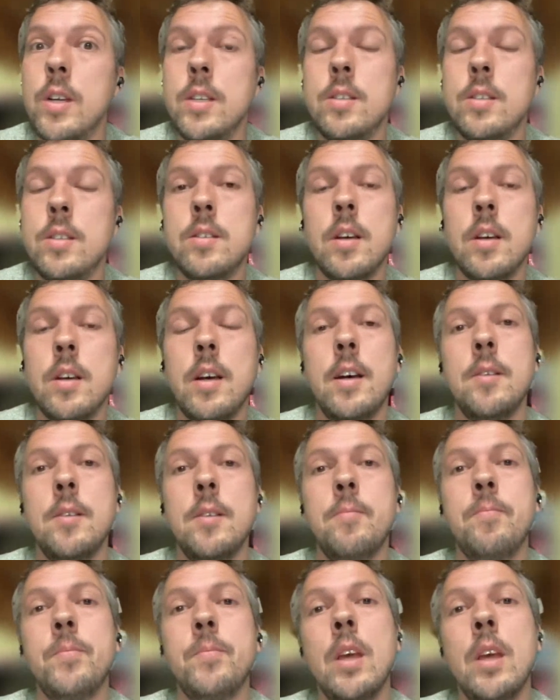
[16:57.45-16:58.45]

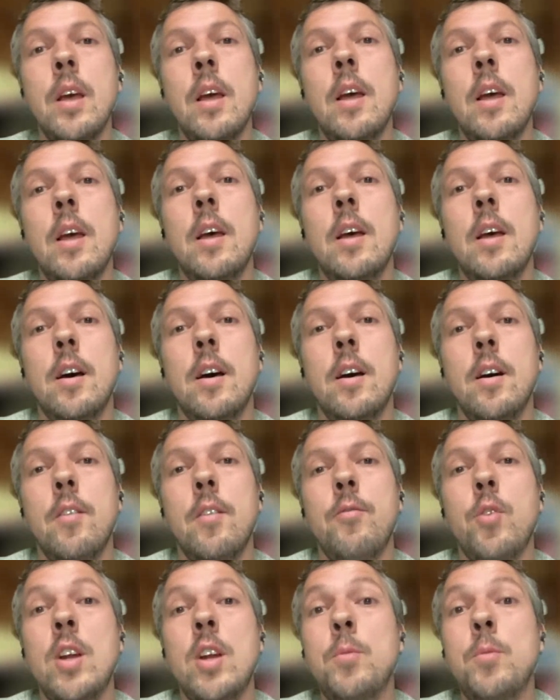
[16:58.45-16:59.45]
him
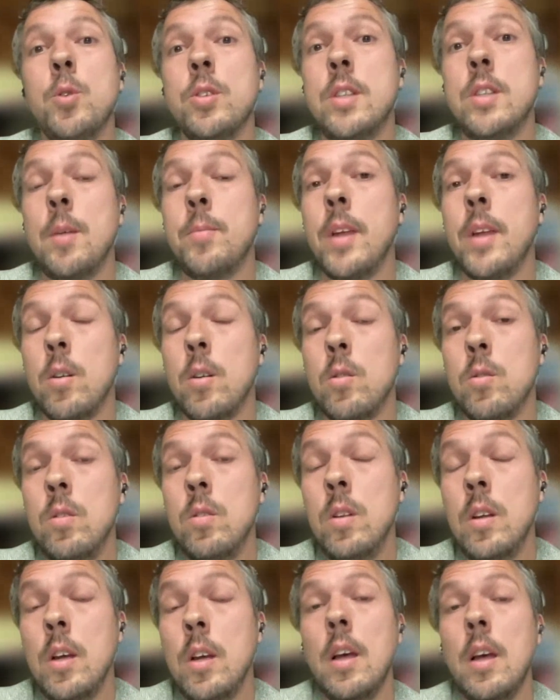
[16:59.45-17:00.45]
to step down,